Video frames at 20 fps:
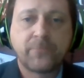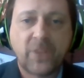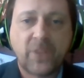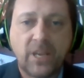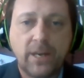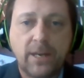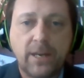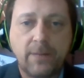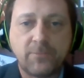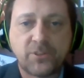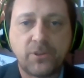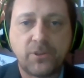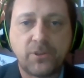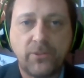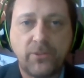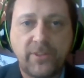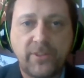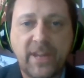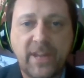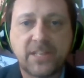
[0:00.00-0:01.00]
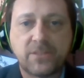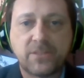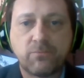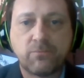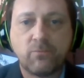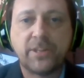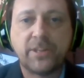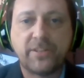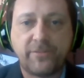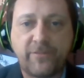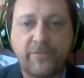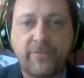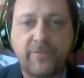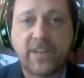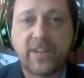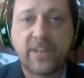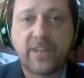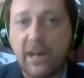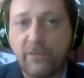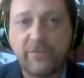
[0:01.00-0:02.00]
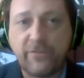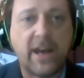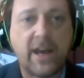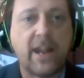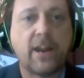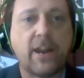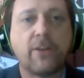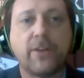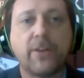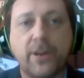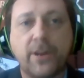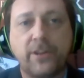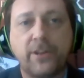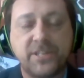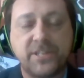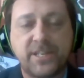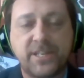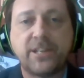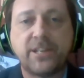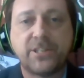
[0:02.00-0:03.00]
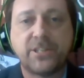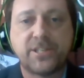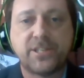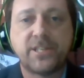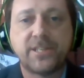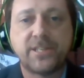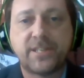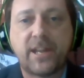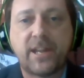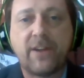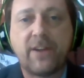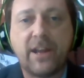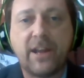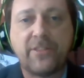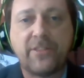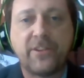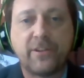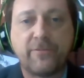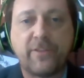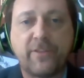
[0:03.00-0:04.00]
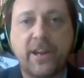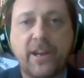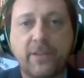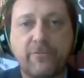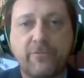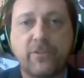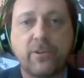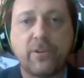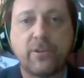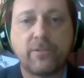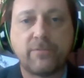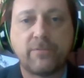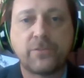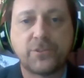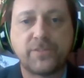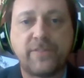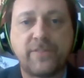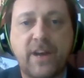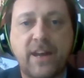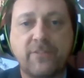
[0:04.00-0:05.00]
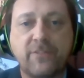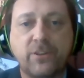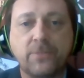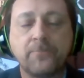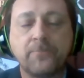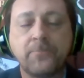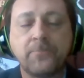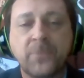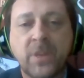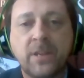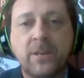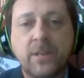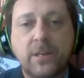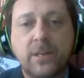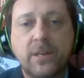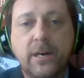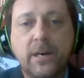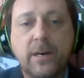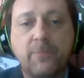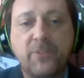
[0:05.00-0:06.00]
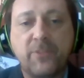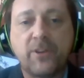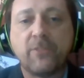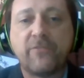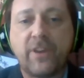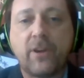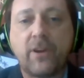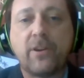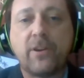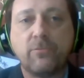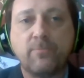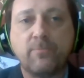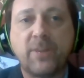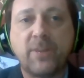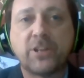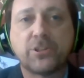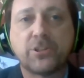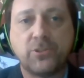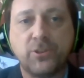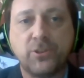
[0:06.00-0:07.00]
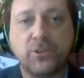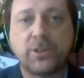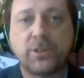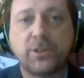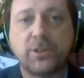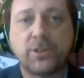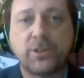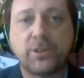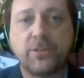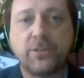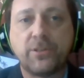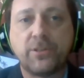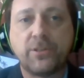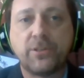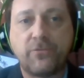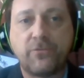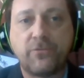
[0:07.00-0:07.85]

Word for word: Uh, so that's what the Cal Fire and all these agencies that are out there fighting for for survival, um, they're very much looking